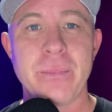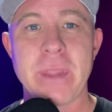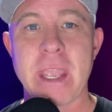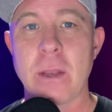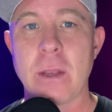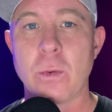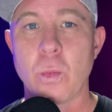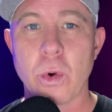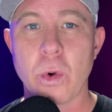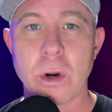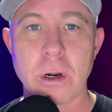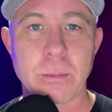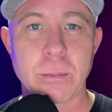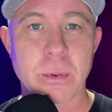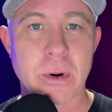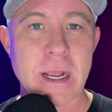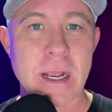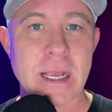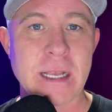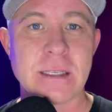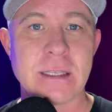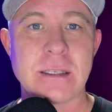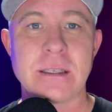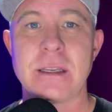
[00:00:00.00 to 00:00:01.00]
and
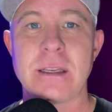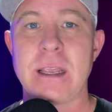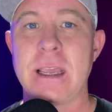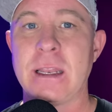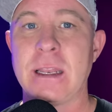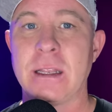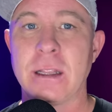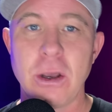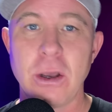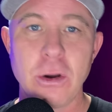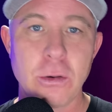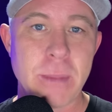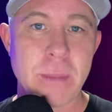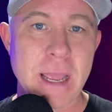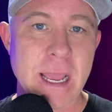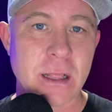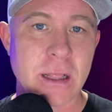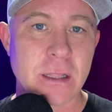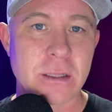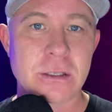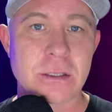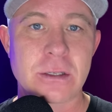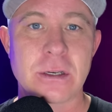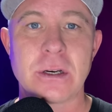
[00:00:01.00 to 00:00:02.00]
WordPress and load
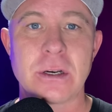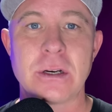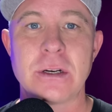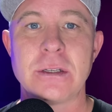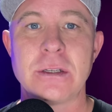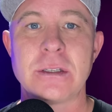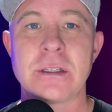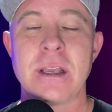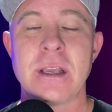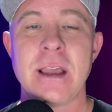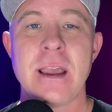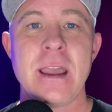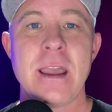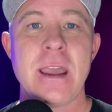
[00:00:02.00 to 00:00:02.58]
balancers